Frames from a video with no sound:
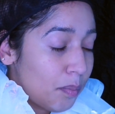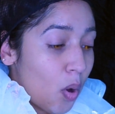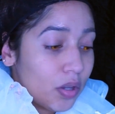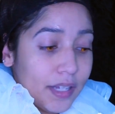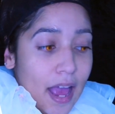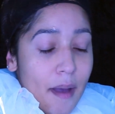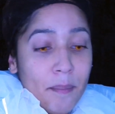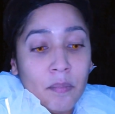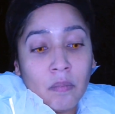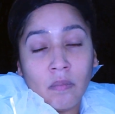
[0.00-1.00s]
bald cap.
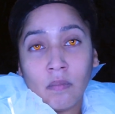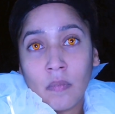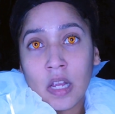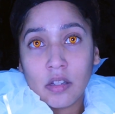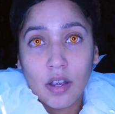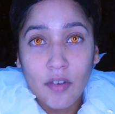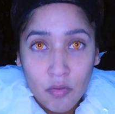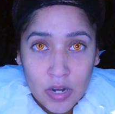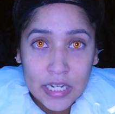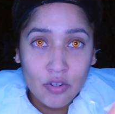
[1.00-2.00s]
So I've
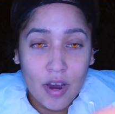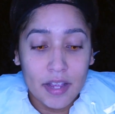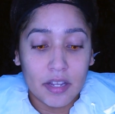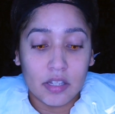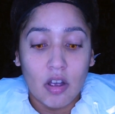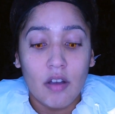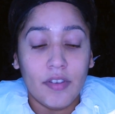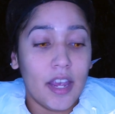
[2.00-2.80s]
already tried this off